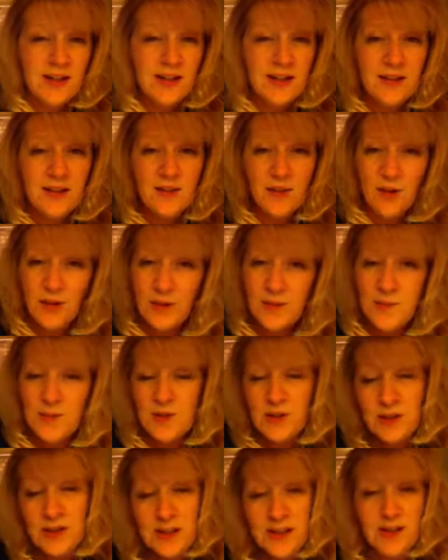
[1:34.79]
The grown-ups
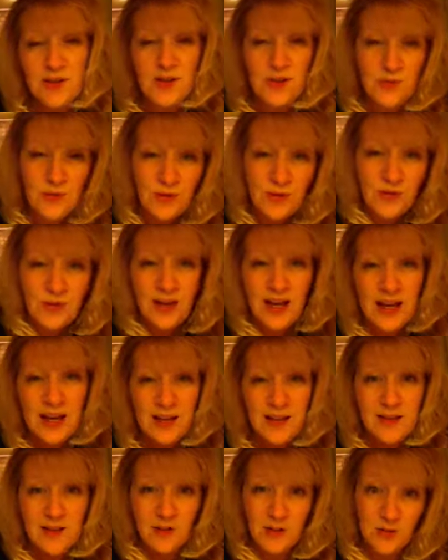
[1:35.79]
look like they're doing okay.
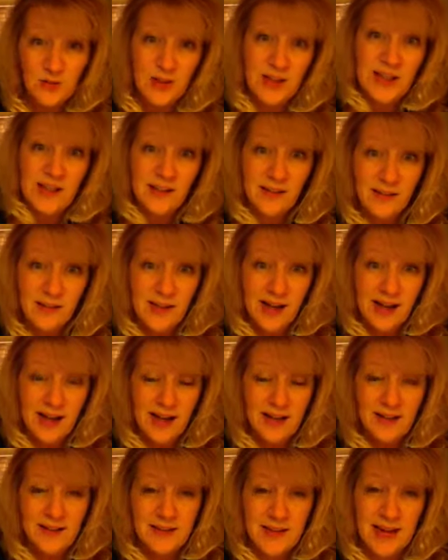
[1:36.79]
They're drinking a
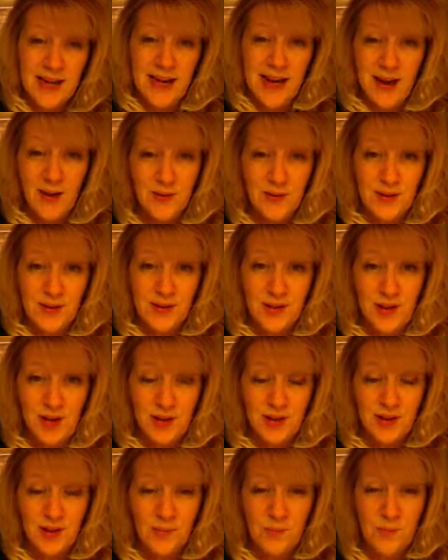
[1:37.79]
lot to hang out with each
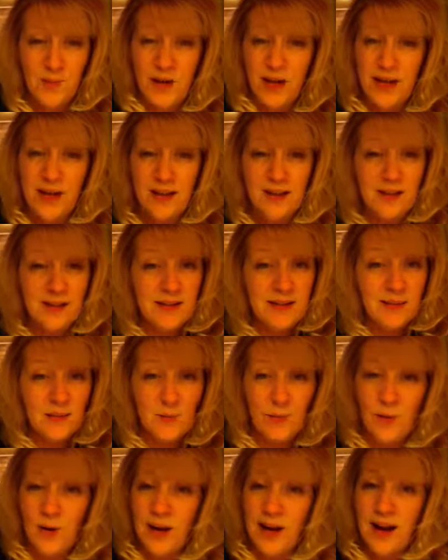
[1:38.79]
other, but
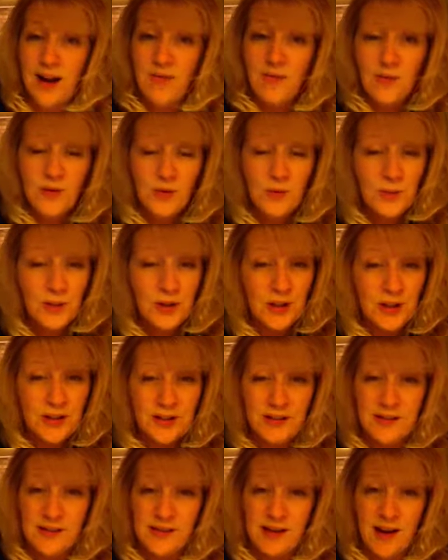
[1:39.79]
whatever
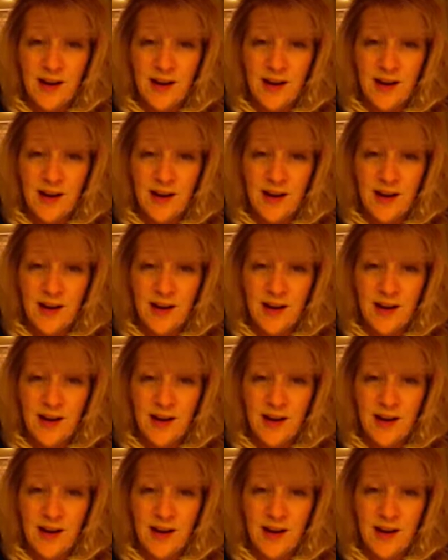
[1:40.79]
works.